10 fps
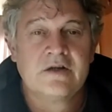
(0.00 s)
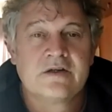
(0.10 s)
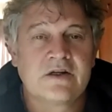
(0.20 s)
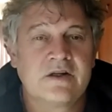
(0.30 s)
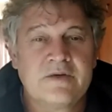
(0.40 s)

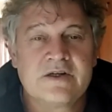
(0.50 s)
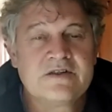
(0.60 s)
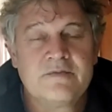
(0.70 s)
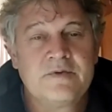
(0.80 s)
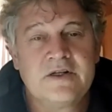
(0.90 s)
So there must
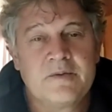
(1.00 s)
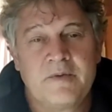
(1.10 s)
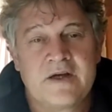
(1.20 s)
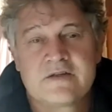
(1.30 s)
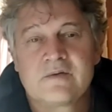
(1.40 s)
have been a
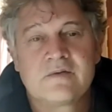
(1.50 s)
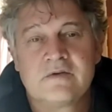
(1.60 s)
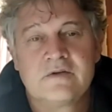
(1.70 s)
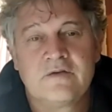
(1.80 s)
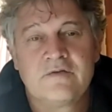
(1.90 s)
base
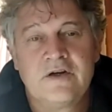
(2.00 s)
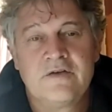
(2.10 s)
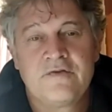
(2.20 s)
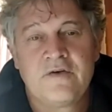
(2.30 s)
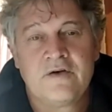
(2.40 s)
not very
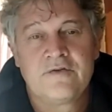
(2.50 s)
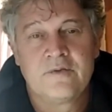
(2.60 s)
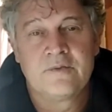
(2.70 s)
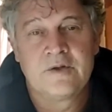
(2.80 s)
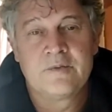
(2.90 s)
far
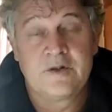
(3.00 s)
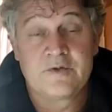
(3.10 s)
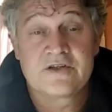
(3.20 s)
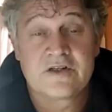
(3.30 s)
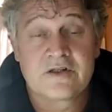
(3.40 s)
from them. It
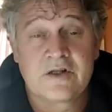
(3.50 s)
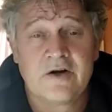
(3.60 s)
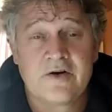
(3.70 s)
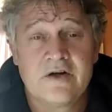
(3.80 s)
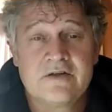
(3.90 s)
was a
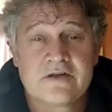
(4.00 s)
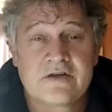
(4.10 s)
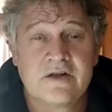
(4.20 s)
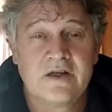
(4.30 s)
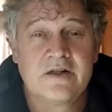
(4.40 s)
turret,
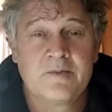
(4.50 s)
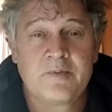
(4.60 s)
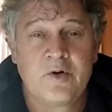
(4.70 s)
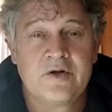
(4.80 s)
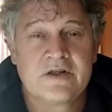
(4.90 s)
so they
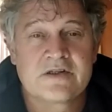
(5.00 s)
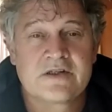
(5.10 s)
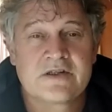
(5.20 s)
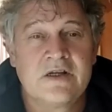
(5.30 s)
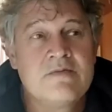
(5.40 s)
deployed us
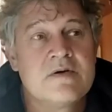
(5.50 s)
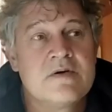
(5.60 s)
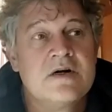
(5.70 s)
there.